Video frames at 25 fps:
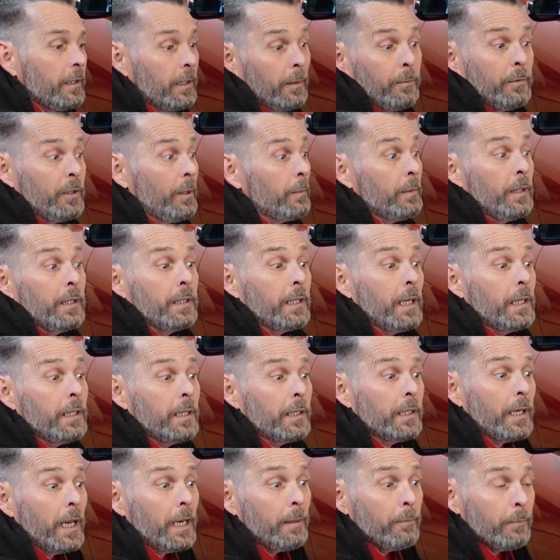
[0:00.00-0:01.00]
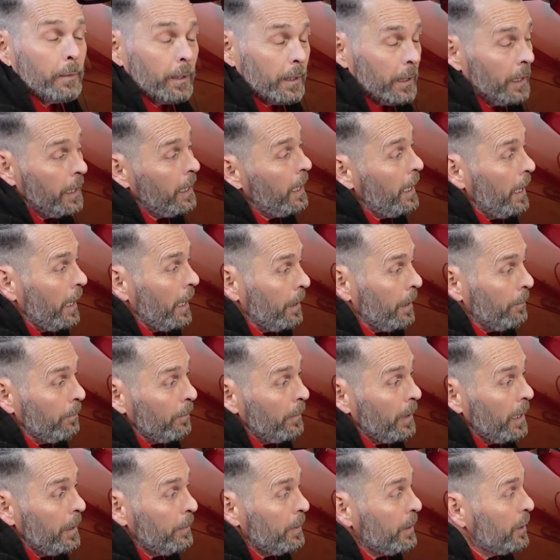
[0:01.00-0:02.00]
Sometimes it stays the same, but
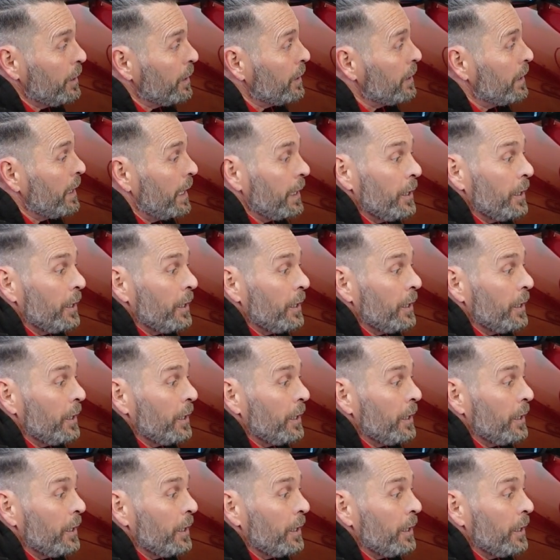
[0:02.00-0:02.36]
maybe just